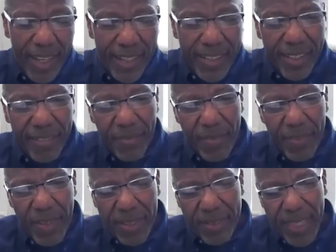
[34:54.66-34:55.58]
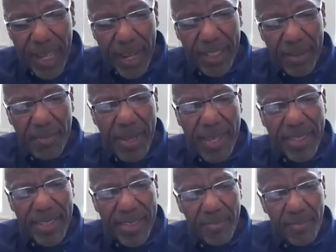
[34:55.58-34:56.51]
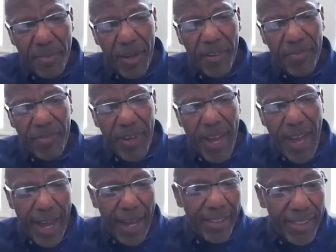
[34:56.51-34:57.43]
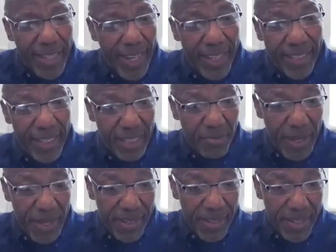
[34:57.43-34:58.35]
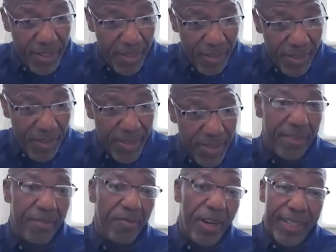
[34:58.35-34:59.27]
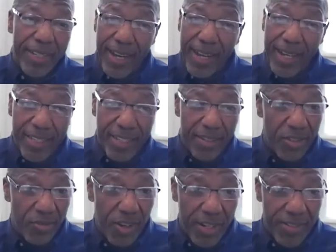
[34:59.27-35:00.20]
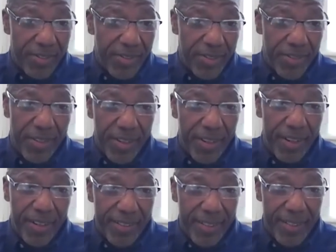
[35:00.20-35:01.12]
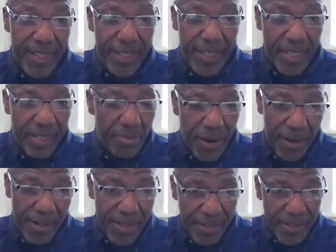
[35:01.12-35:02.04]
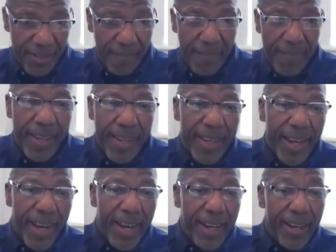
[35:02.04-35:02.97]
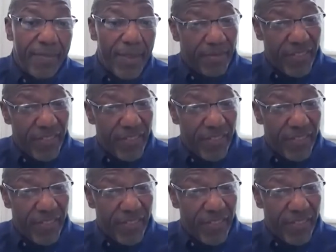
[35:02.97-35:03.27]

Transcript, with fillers: kind of uh, documents both how land is being used, what kinds of structures are on each parcel, uh,